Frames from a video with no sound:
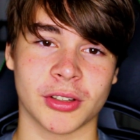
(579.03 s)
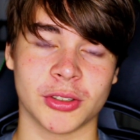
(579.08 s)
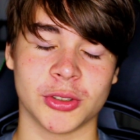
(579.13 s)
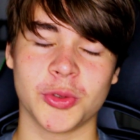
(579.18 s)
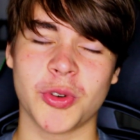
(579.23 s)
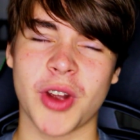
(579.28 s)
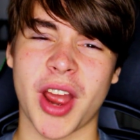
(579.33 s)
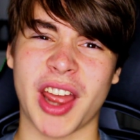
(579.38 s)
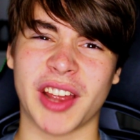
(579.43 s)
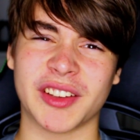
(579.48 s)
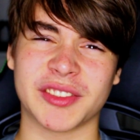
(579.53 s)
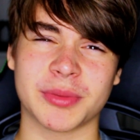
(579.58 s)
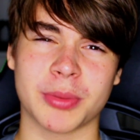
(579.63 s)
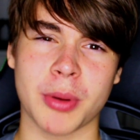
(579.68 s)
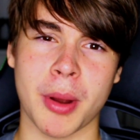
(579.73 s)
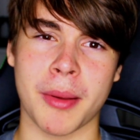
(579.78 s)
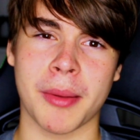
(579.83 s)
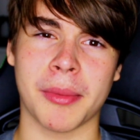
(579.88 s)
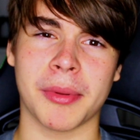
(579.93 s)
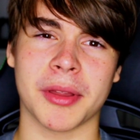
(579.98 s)
You have
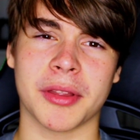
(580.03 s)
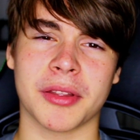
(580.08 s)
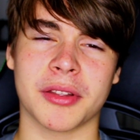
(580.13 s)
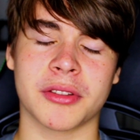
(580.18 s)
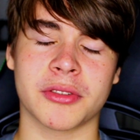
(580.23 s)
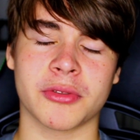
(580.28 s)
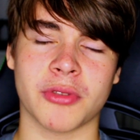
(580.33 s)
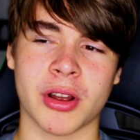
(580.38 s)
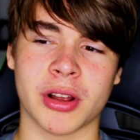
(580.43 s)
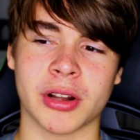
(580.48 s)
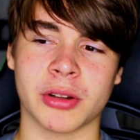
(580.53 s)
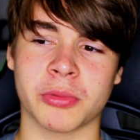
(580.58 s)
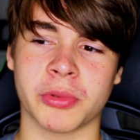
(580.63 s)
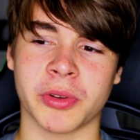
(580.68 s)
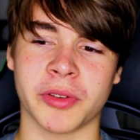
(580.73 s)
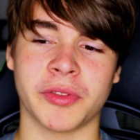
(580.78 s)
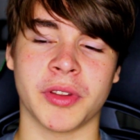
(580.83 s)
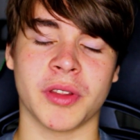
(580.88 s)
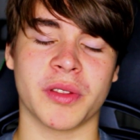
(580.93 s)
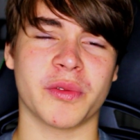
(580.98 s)
probably struggled
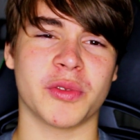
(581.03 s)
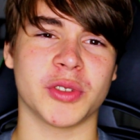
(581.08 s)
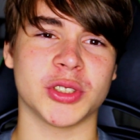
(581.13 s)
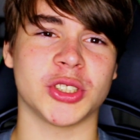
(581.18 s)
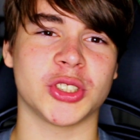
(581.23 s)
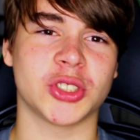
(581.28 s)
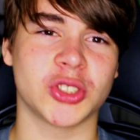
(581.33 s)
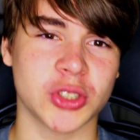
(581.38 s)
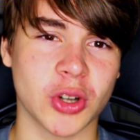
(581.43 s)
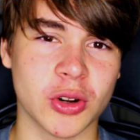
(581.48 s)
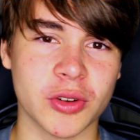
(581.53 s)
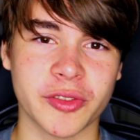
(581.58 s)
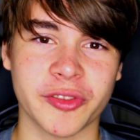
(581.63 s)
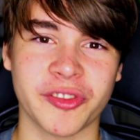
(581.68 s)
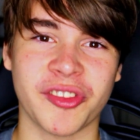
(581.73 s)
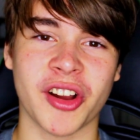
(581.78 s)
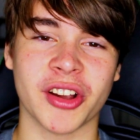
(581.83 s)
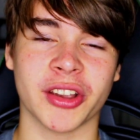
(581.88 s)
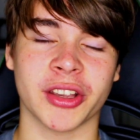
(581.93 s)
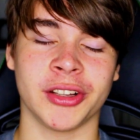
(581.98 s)
with this for so
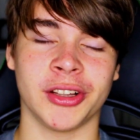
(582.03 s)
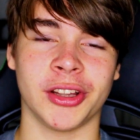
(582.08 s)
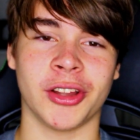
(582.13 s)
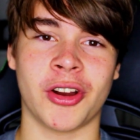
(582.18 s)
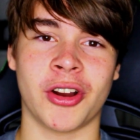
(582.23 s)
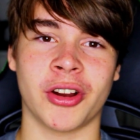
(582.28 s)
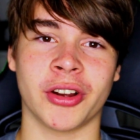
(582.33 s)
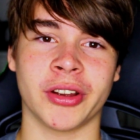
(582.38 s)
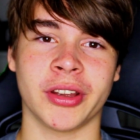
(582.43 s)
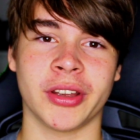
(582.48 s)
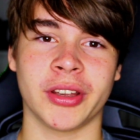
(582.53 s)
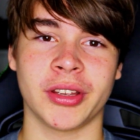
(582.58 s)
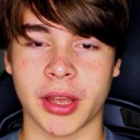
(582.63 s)
fucking long,